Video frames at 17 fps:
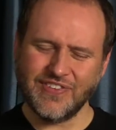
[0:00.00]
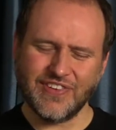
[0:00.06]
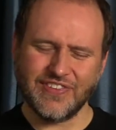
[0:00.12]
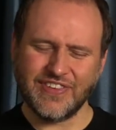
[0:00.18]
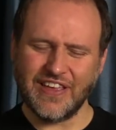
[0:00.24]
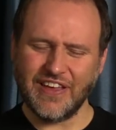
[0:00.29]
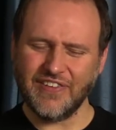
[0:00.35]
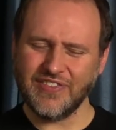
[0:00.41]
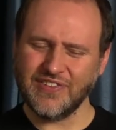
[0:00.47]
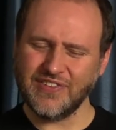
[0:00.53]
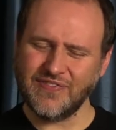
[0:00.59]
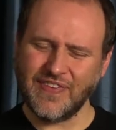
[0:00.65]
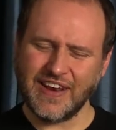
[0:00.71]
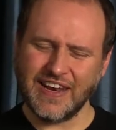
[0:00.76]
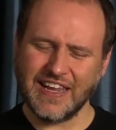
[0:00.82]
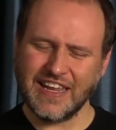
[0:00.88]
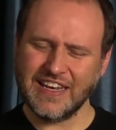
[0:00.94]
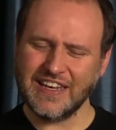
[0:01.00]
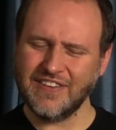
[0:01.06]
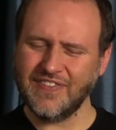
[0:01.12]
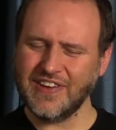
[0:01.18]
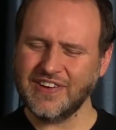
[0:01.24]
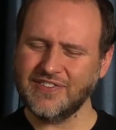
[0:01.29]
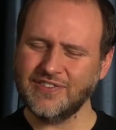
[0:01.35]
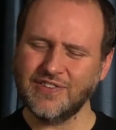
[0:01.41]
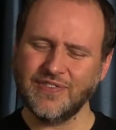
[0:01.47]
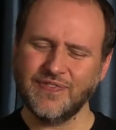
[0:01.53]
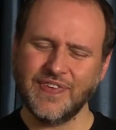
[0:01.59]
itself through many individual